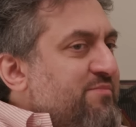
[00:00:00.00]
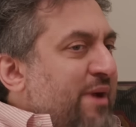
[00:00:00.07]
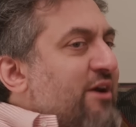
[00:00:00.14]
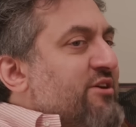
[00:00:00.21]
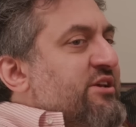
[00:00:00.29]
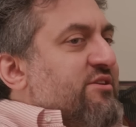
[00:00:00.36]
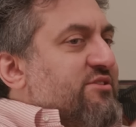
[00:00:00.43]

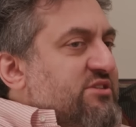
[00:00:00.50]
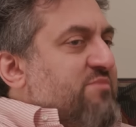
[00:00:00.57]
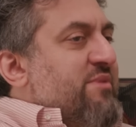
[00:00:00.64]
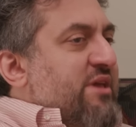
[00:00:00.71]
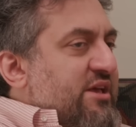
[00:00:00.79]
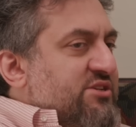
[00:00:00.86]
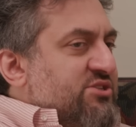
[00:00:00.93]
Paris Hilton to
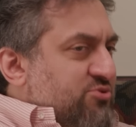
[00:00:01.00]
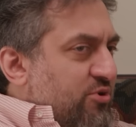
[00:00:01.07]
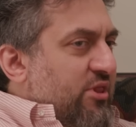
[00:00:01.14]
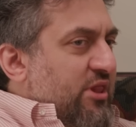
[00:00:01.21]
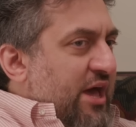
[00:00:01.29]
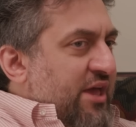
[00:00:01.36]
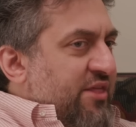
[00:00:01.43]
me is sort of
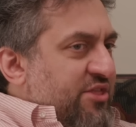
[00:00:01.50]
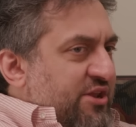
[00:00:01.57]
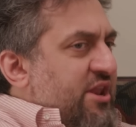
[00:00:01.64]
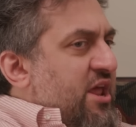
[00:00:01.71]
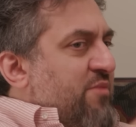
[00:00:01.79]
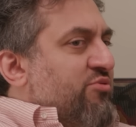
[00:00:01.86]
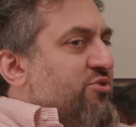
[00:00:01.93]
like the
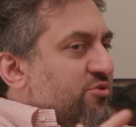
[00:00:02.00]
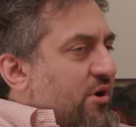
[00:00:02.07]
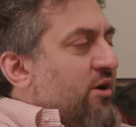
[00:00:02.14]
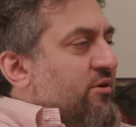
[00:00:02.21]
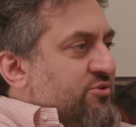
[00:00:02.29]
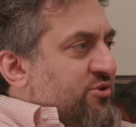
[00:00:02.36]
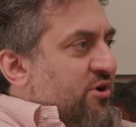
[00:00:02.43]
plus
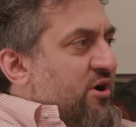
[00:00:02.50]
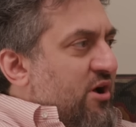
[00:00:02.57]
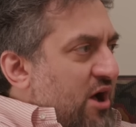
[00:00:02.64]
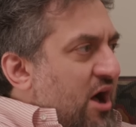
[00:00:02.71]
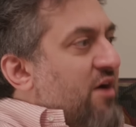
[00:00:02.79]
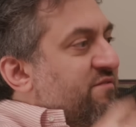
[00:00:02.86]
Ultra yeah.